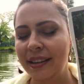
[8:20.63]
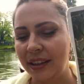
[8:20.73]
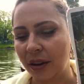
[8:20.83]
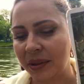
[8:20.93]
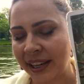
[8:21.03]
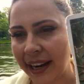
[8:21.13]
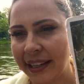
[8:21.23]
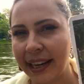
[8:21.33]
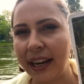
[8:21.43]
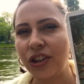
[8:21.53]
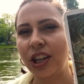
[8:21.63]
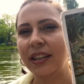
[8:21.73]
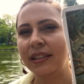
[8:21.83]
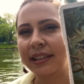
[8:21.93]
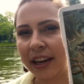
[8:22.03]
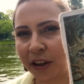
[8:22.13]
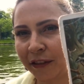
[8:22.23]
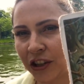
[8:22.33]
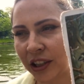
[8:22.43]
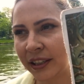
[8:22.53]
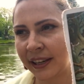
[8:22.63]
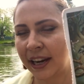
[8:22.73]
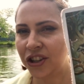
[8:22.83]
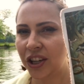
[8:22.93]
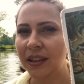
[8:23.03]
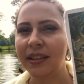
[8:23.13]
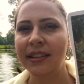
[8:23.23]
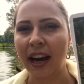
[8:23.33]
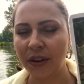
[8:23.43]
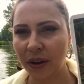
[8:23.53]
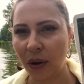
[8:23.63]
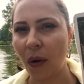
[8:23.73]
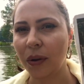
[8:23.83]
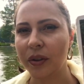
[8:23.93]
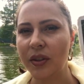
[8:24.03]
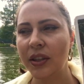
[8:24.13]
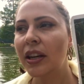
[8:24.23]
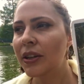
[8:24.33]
you know, set intentions, set your visualizations, set your goals,